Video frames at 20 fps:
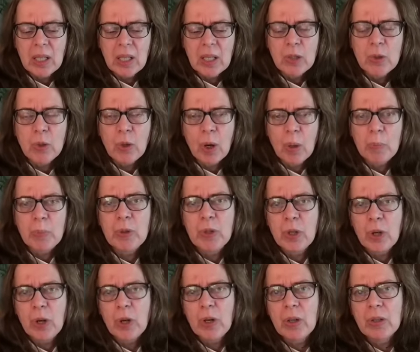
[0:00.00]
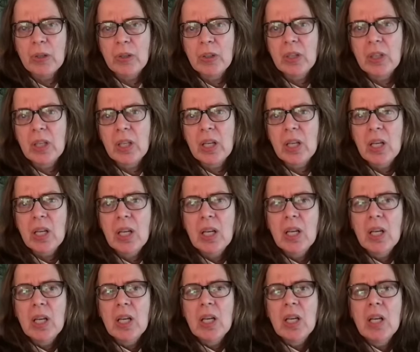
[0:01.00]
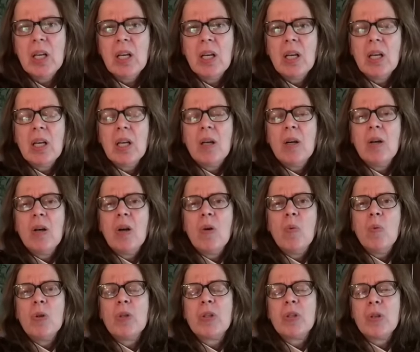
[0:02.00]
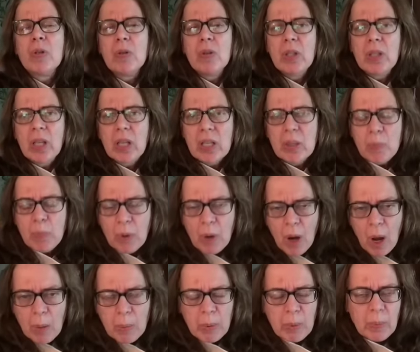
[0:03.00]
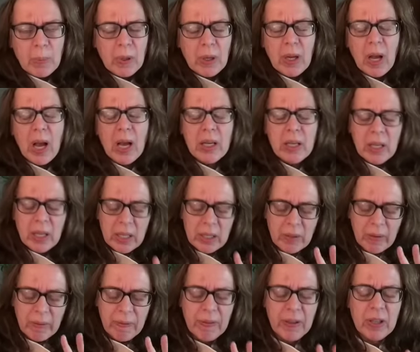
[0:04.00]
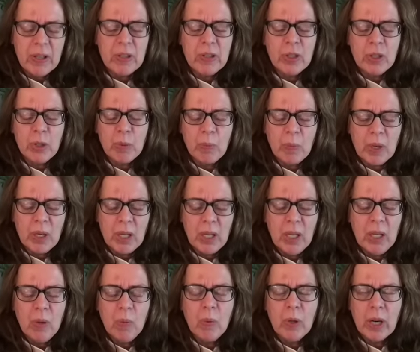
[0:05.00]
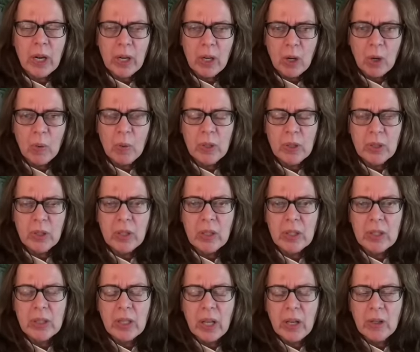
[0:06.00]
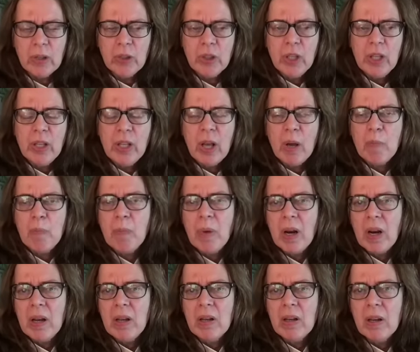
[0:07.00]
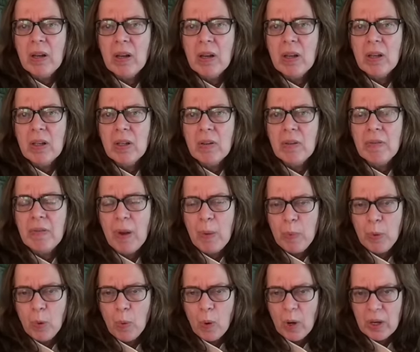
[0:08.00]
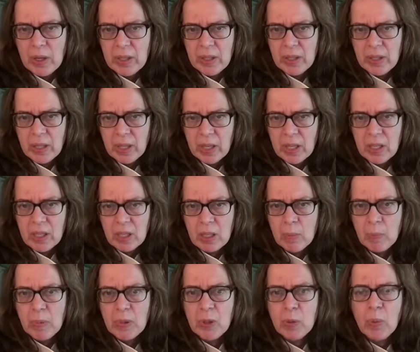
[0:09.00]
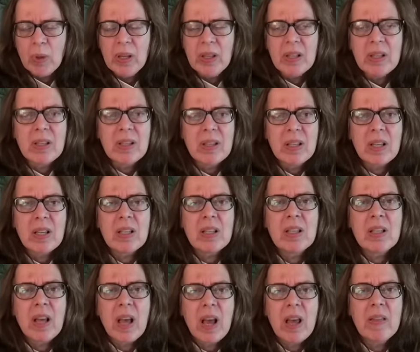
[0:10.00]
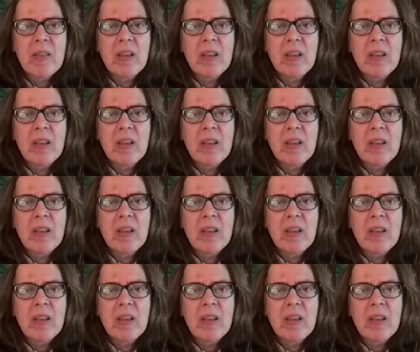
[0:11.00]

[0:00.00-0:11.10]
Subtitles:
Trump charged. We're certainly going to it feels to me when I go into this energy that by February 6th, between the 6th and